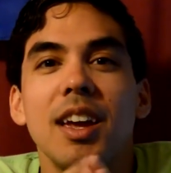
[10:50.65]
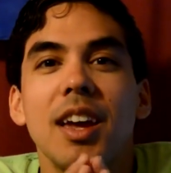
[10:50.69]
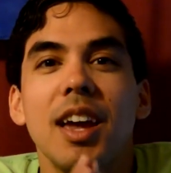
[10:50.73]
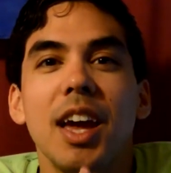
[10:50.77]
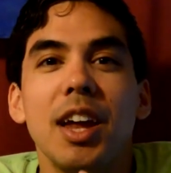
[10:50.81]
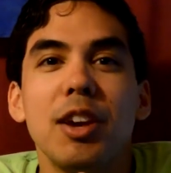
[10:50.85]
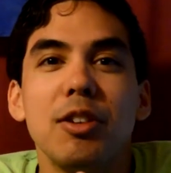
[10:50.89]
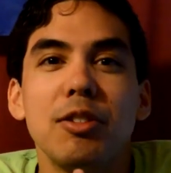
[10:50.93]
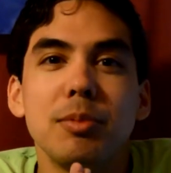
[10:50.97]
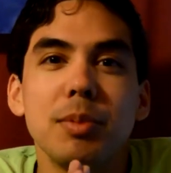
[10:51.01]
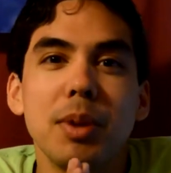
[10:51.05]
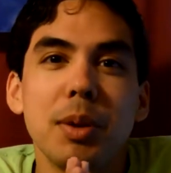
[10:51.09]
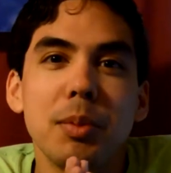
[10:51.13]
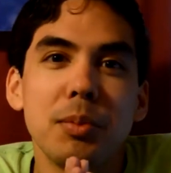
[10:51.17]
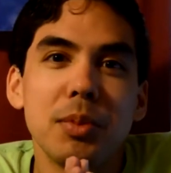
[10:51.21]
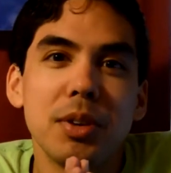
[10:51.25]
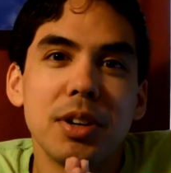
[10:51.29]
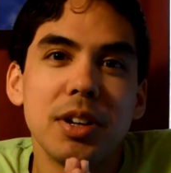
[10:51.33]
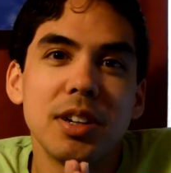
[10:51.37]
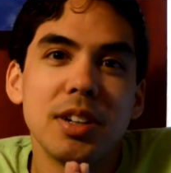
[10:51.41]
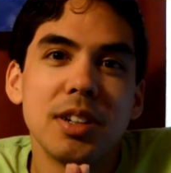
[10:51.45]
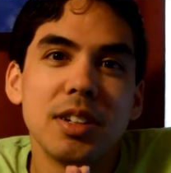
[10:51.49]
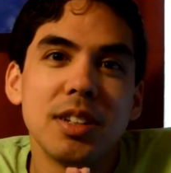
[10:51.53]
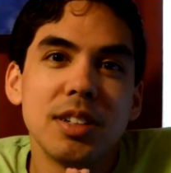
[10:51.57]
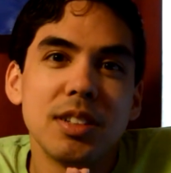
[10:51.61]
and
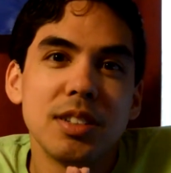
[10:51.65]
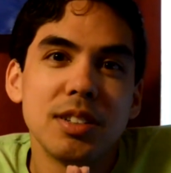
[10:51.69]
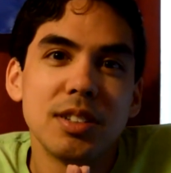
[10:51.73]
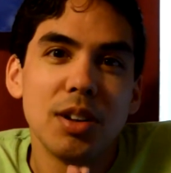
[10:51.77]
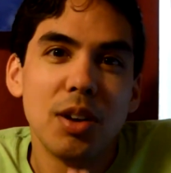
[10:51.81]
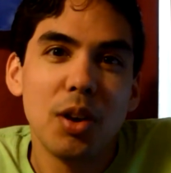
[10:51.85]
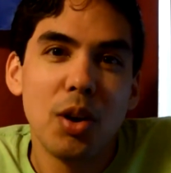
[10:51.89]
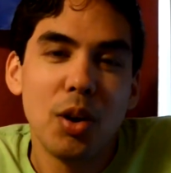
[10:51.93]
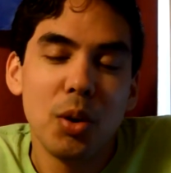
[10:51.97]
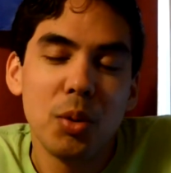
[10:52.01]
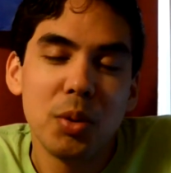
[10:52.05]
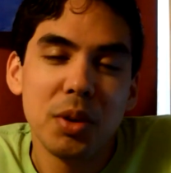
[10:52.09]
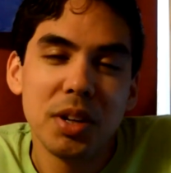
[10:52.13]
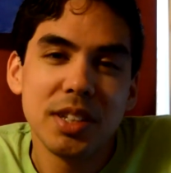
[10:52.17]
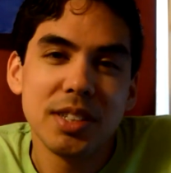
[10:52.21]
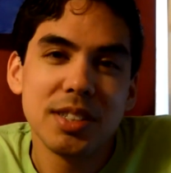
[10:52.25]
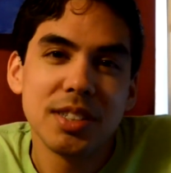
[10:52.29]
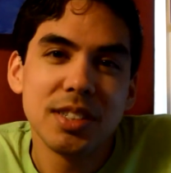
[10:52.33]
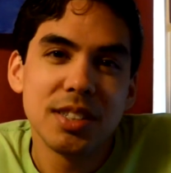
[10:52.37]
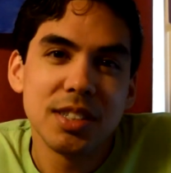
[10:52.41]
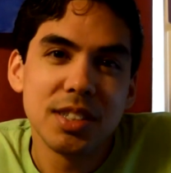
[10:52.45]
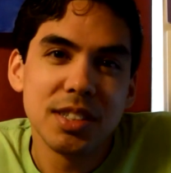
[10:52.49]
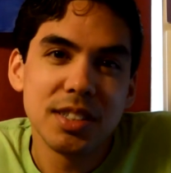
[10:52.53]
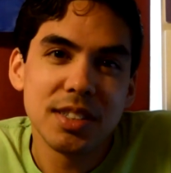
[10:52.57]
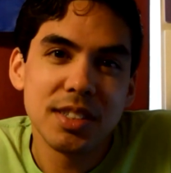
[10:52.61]
remember to
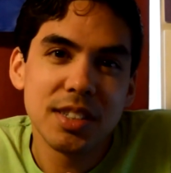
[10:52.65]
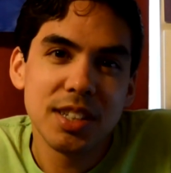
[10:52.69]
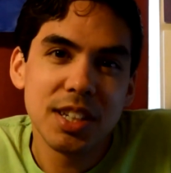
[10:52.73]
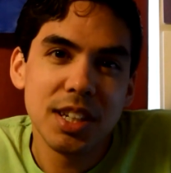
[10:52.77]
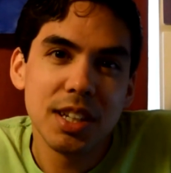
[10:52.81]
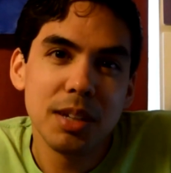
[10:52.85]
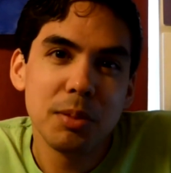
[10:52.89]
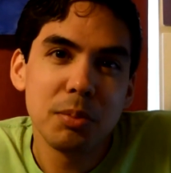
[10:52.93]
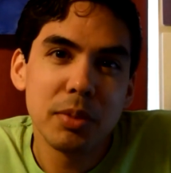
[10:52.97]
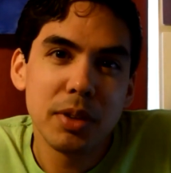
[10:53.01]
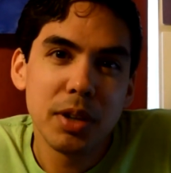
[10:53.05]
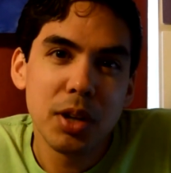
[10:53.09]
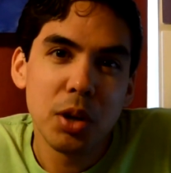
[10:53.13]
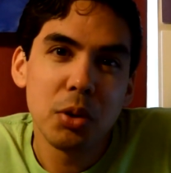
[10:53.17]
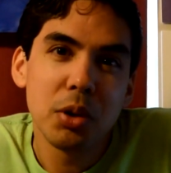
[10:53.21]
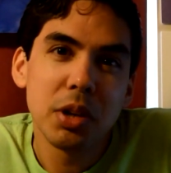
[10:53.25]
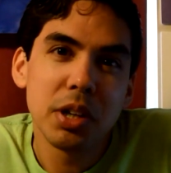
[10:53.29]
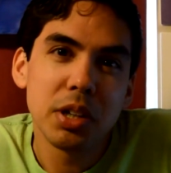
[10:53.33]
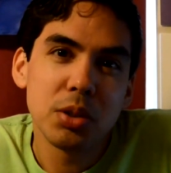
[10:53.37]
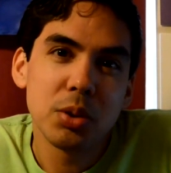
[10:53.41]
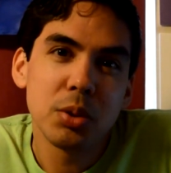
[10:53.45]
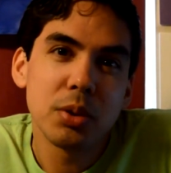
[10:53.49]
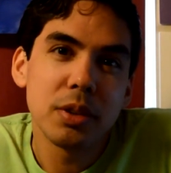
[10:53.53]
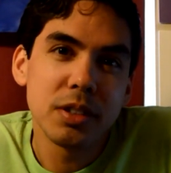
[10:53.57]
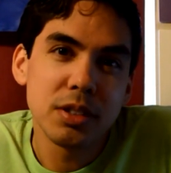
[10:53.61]
always just keep going
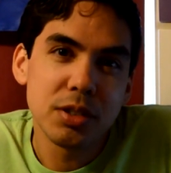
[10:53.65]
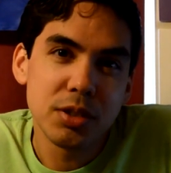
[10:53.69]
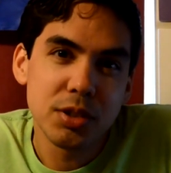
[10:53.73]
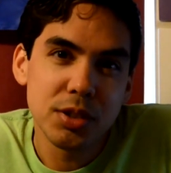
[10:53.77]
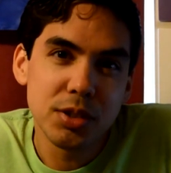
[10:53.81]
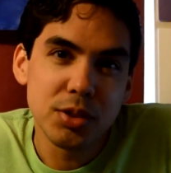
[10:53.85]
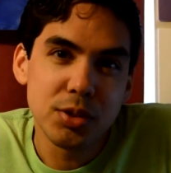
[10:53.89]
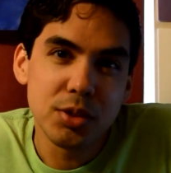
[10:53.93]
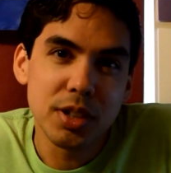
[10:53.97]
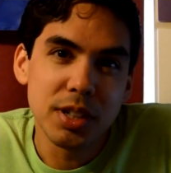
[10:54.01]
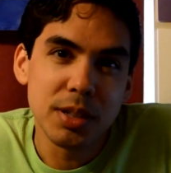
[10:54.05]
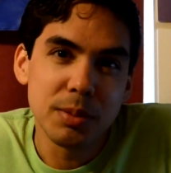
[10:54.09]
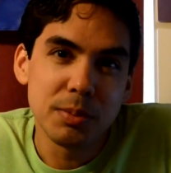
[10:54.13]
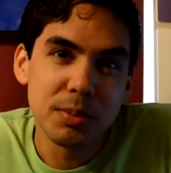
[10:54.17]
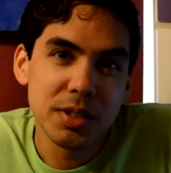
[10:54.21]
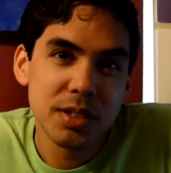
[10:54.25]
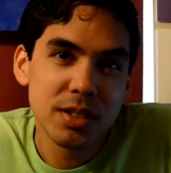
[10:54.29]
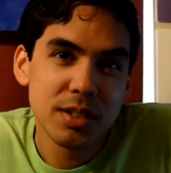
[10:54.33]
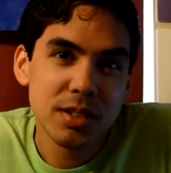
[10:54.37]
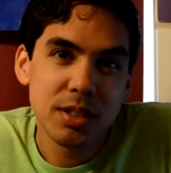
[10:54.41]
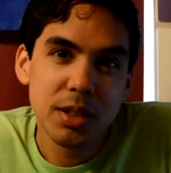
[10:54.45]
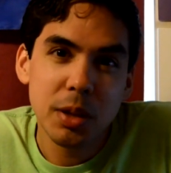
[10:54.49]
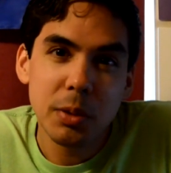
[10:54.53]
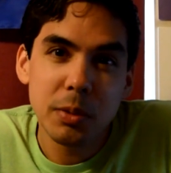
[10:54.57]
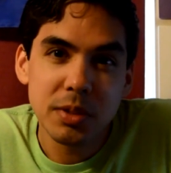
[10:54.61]
towards your dreams.
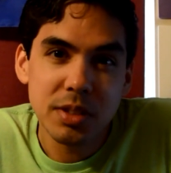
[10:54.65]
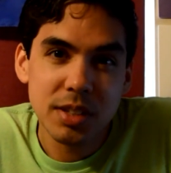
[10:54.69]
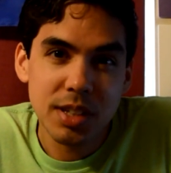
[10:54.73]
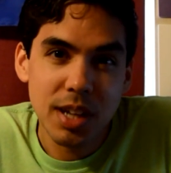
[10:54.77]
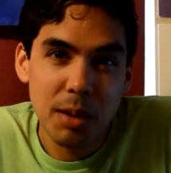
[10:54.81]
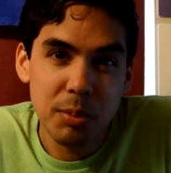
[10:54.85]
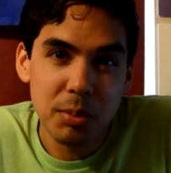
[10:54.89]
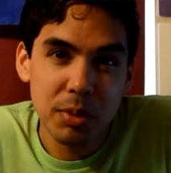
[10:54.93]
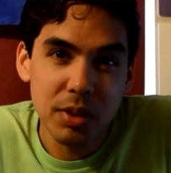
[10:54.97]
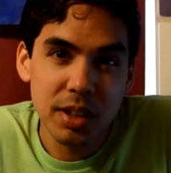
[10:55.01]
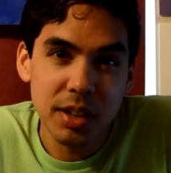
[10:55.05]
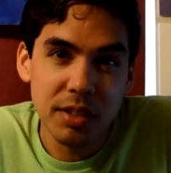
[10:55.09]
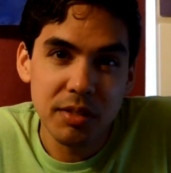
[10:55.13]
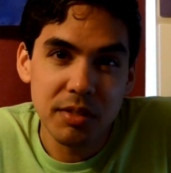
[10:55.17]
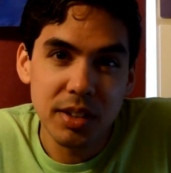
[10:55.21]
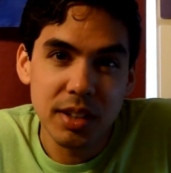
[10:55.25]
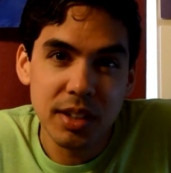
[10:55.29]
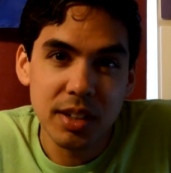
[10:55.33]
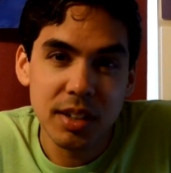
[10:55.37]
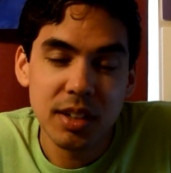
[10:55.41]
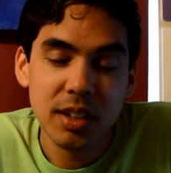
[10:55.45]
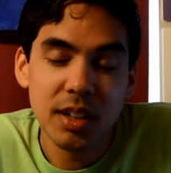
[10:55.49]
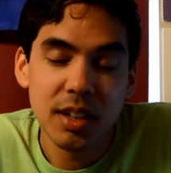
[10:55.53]
Don't stop believing.